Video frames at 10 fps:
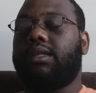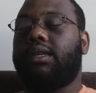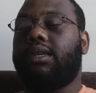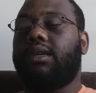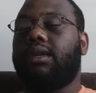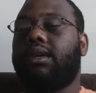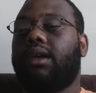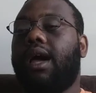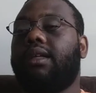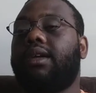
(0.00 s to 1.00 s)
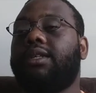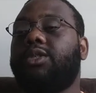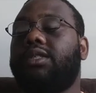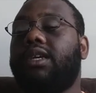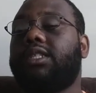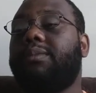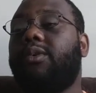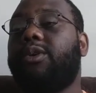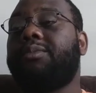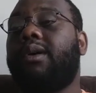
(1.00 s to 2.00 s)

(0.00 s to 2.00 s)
the colonizers, the explorers